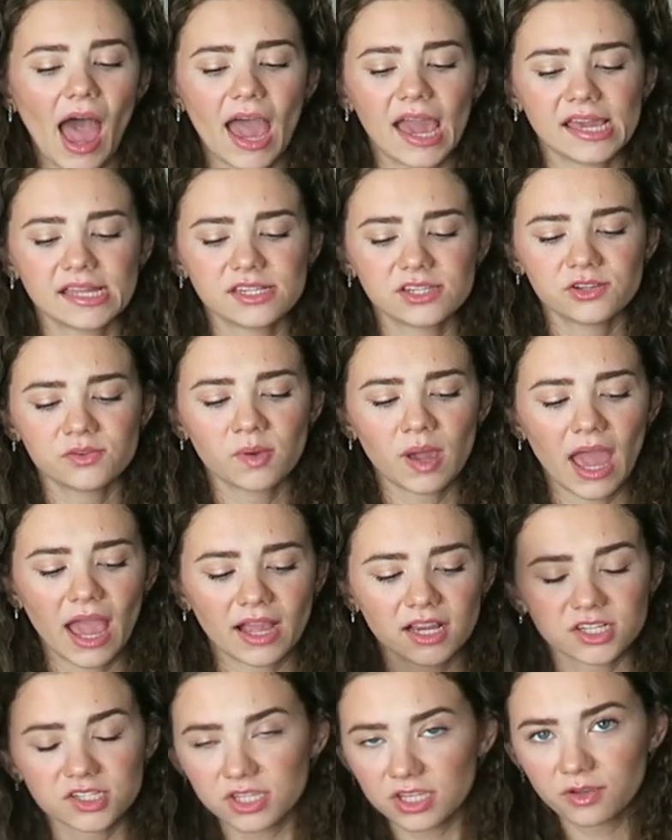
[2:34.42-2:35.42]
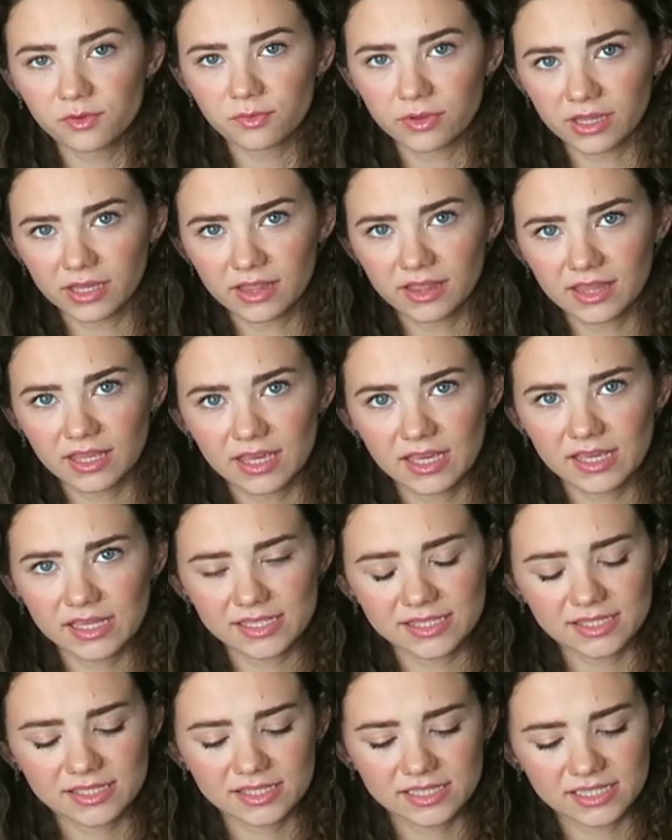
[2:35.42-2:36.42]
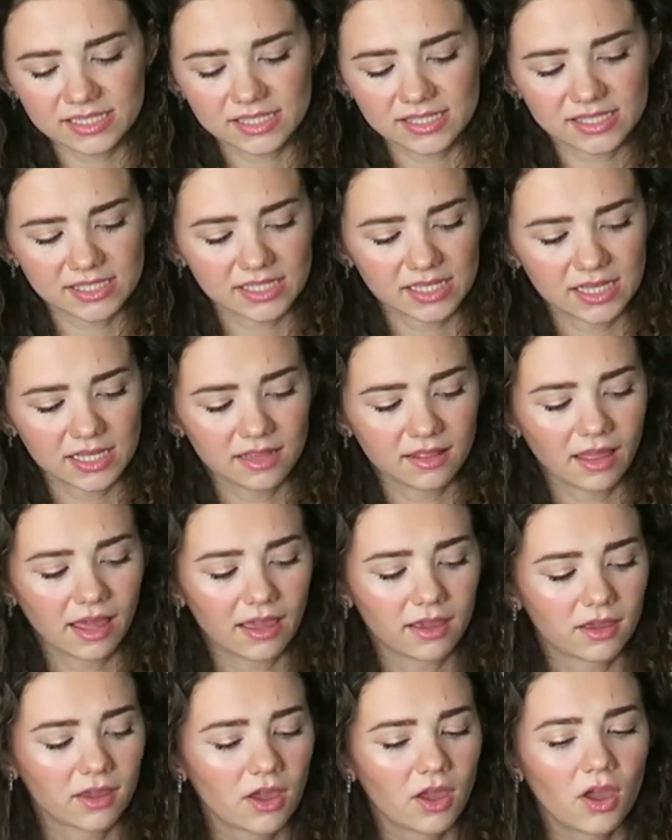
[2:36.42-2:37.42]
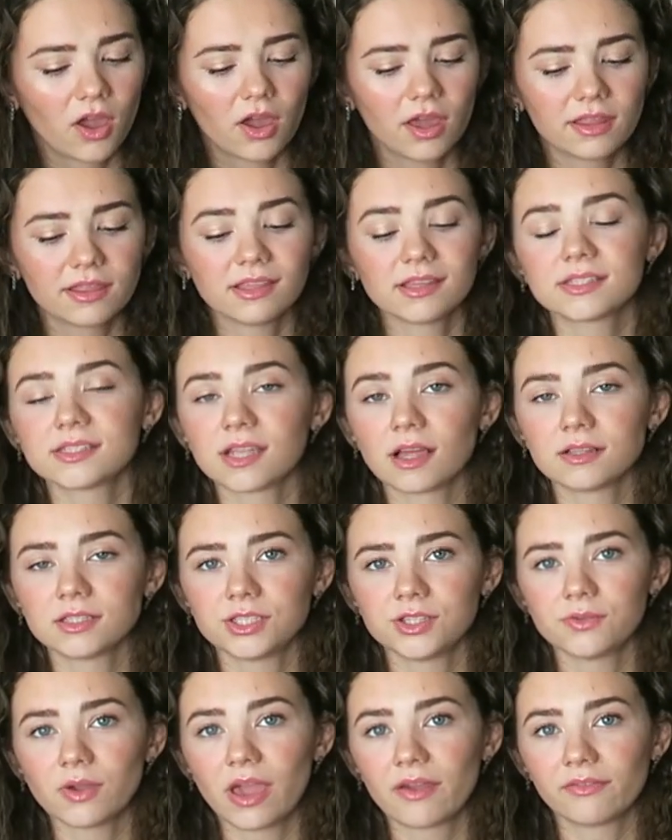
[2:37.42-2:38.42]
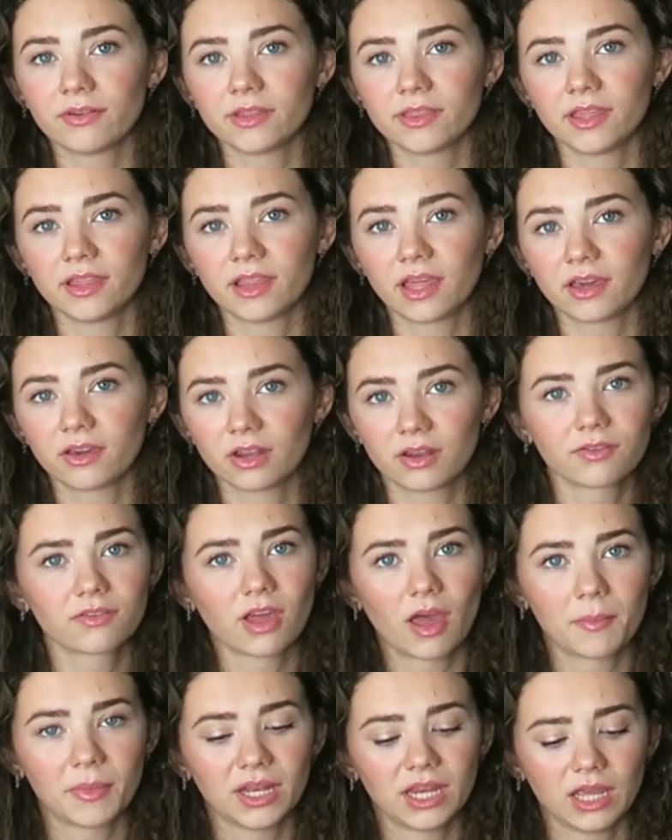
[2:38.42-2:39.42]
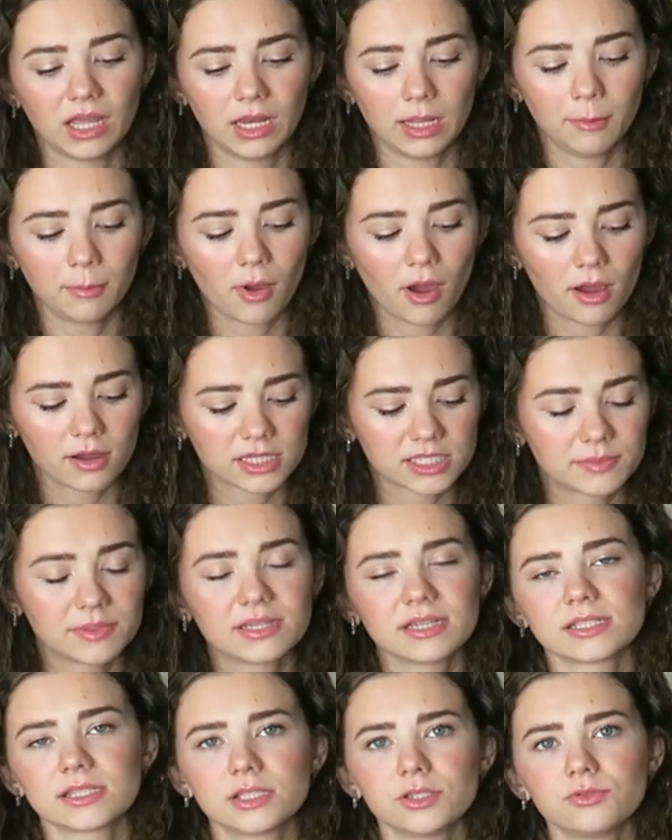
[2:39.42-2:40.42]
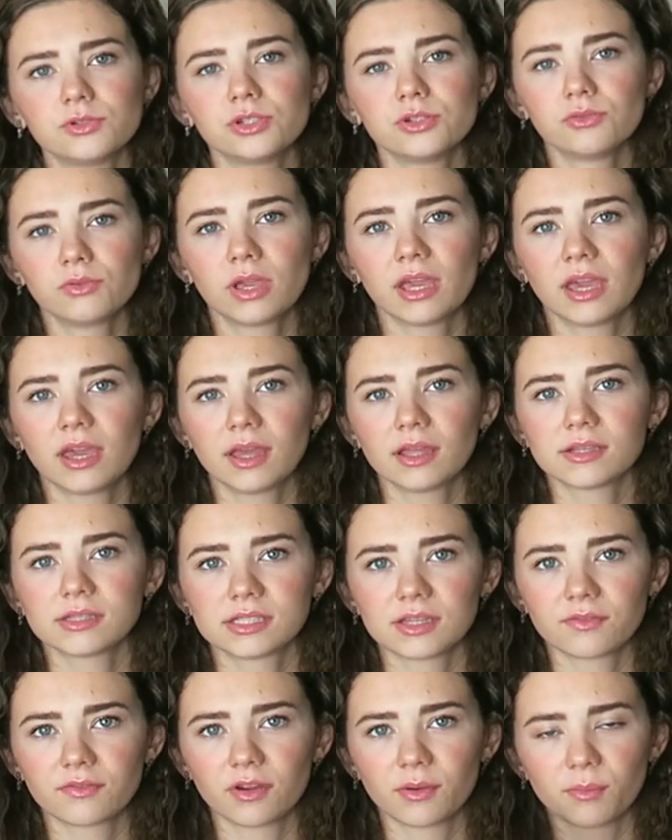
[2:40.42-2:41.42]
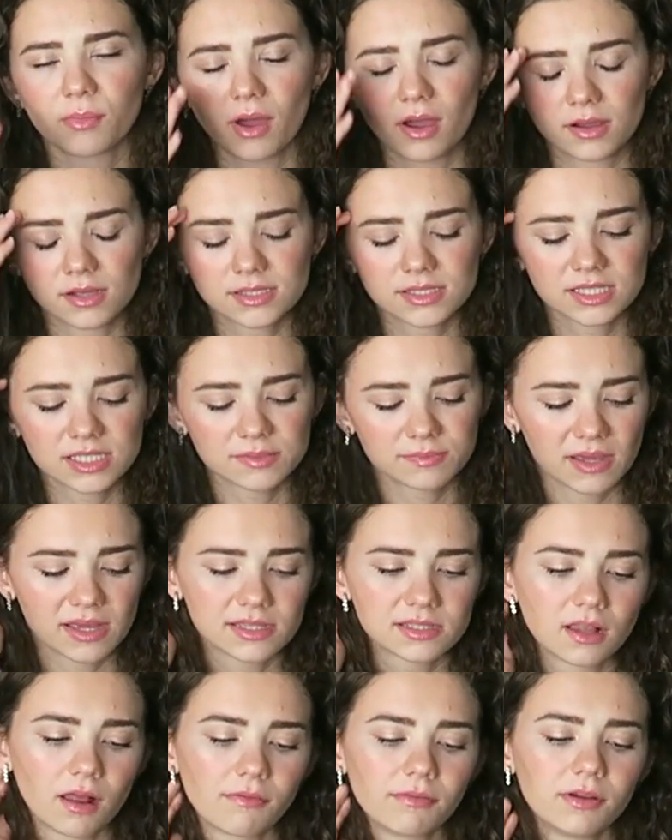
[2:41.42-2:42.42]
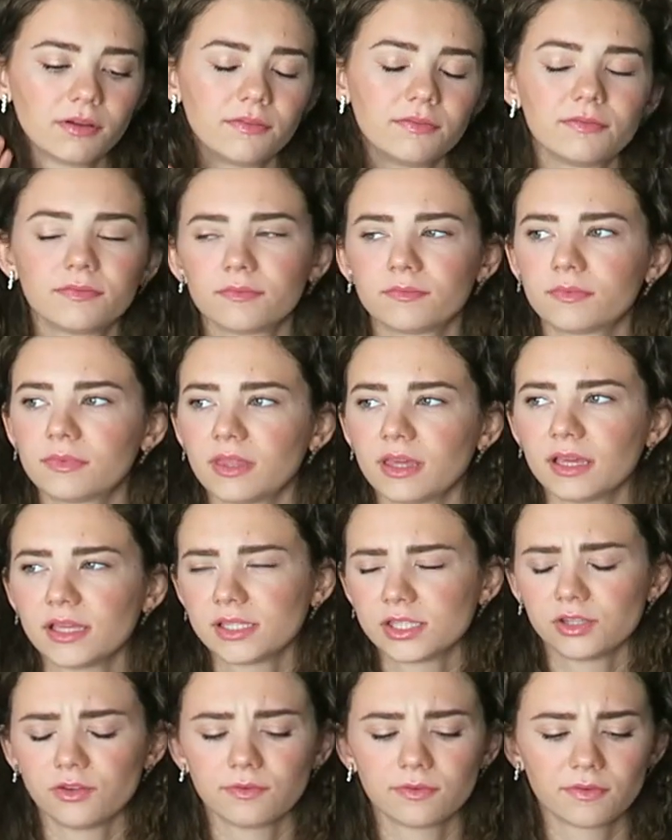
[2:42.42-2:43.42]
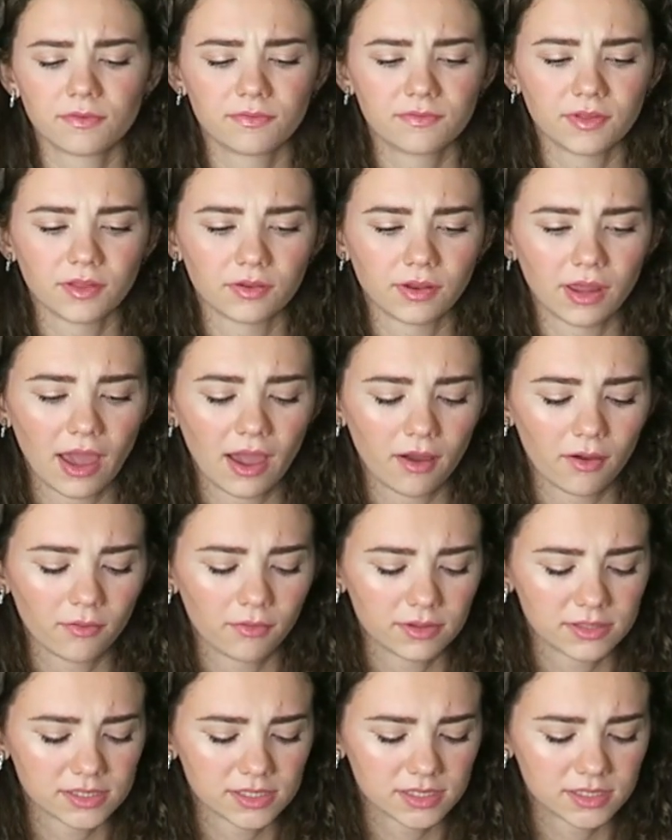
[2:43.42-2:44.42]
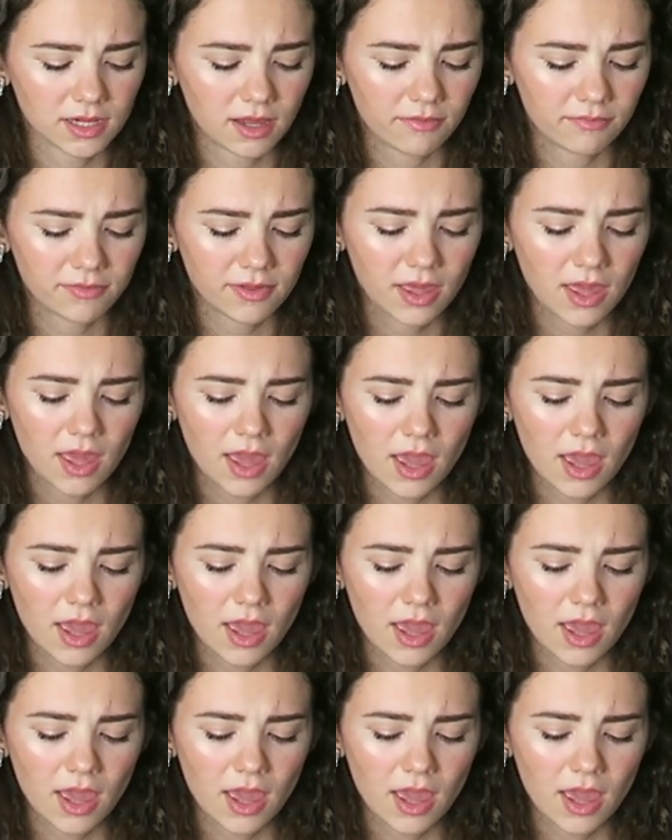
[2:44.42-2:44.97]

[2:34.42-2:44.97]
I do actually read these to see, like, this tells you everything that could have come in any box because you do get different boxes based off of things you've filled out and stuff.